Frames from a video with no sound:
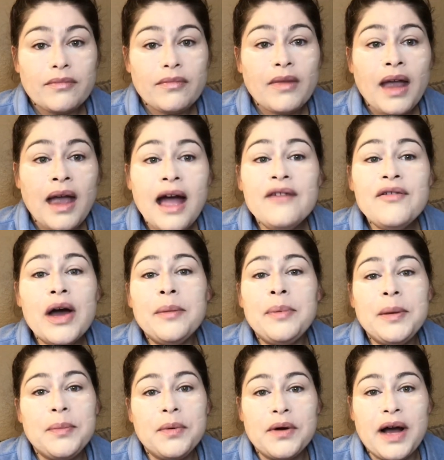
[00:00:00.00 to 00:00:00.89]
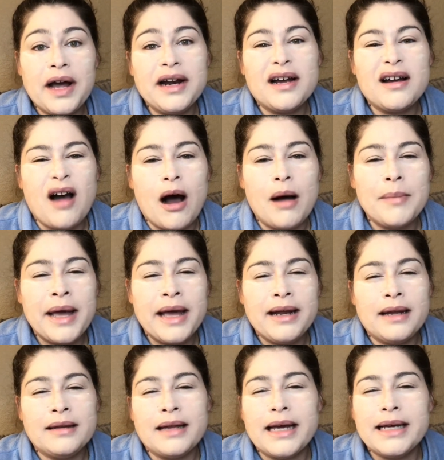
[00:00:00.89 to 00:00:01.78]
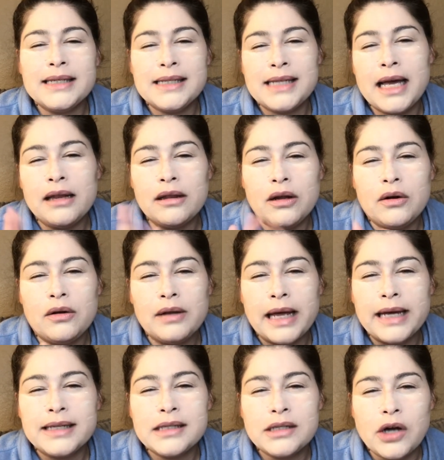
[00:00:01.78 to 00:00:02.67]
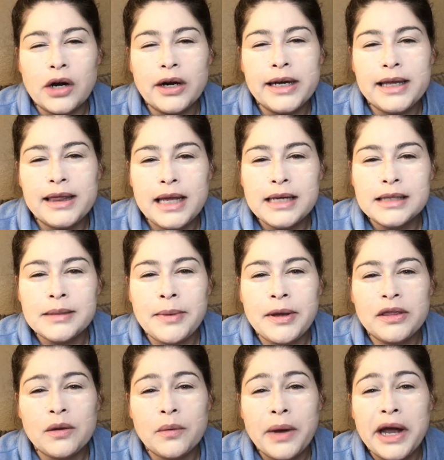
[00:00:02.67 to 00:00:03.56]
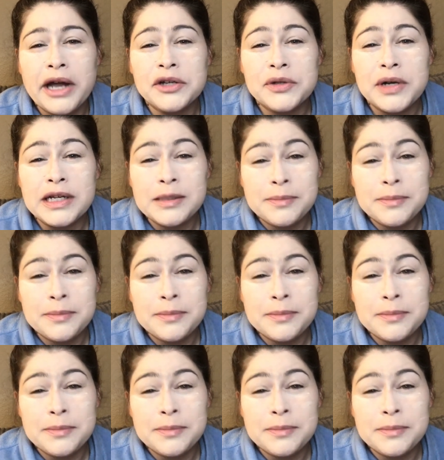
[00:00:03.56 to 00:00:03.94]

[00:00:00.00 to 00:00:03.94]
I've had people kind of comment and like say little like snarky things about the way I dress,